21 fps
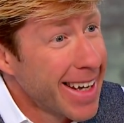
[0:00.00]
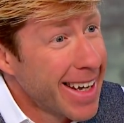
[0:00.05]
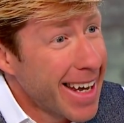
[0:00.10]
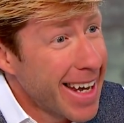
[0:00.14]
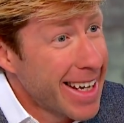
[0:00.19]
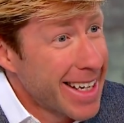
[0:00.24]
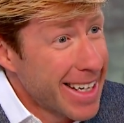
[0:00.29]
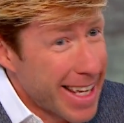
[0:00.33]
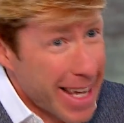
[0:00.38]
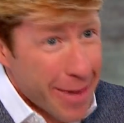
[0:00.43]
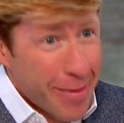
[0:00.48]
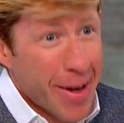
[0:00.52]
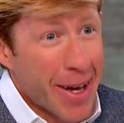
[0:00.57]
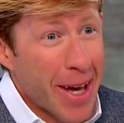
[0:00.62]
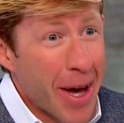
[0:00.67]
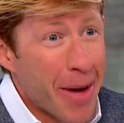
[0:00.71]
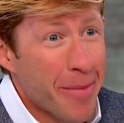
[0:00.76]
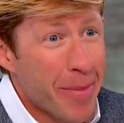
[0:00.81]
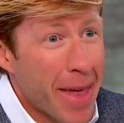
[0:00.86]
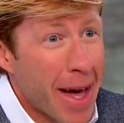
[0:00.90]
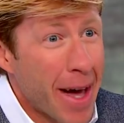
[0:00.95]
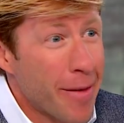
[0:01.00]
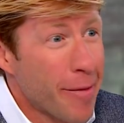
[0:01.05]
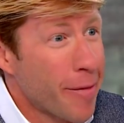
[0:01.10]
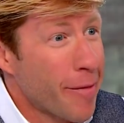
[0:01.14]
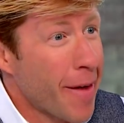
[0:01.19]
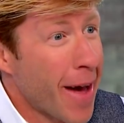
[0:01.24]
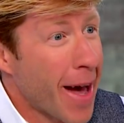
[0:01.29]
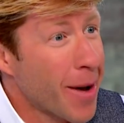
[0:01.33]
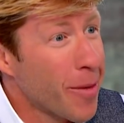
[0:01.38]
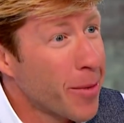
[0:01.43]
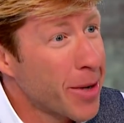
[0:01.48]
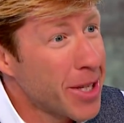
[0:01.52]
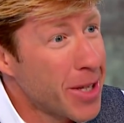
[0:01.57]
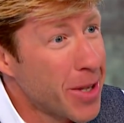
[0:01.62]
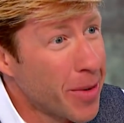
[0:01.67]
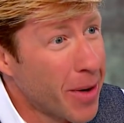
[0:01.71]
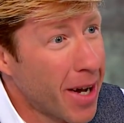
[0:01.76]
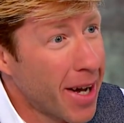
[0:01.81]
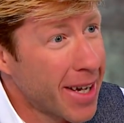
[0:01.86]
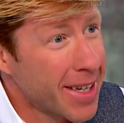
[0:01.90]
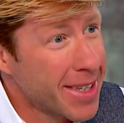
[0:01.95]
in giving up that fat when
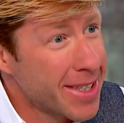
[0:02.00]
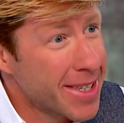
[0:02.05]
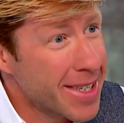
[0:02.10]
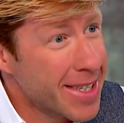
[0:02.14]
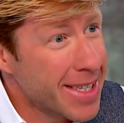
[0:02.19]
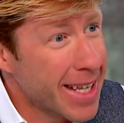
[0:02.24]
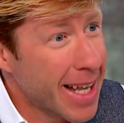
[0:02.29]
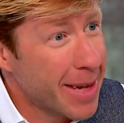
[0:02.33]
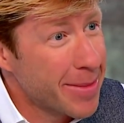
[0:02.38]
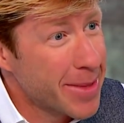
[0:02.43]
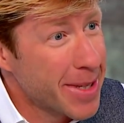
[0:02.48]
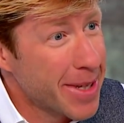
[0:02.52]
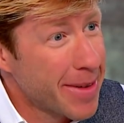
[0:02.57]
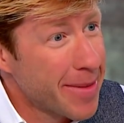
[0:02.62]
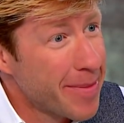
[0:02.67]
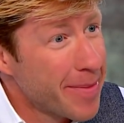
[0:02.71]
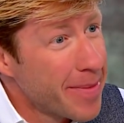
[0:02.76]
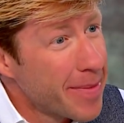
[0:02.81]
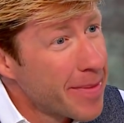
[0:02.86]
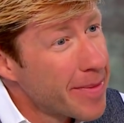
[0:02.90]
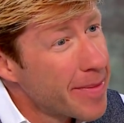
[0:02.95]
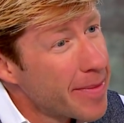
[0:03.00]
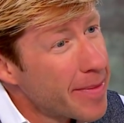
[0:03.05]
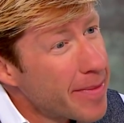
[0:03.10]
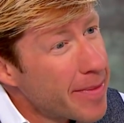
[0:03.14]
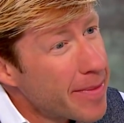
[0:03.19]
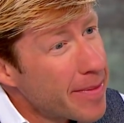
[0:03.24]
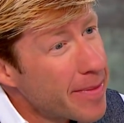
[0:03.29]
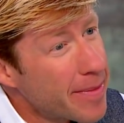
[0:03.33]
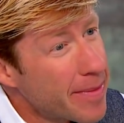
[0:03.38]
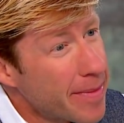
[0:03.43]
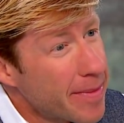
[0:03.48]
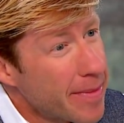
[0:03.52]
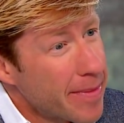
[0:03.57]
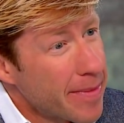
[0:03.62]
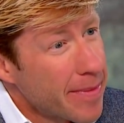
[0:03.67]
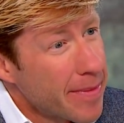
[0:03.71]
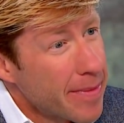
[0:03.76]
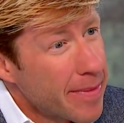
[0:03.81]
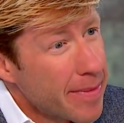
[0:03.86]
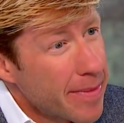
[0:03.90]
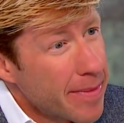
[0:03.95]
you are underslept. Do you think it's as serious as
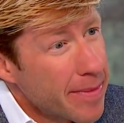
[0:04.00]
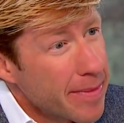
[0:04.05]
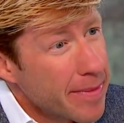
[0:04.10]
smoking?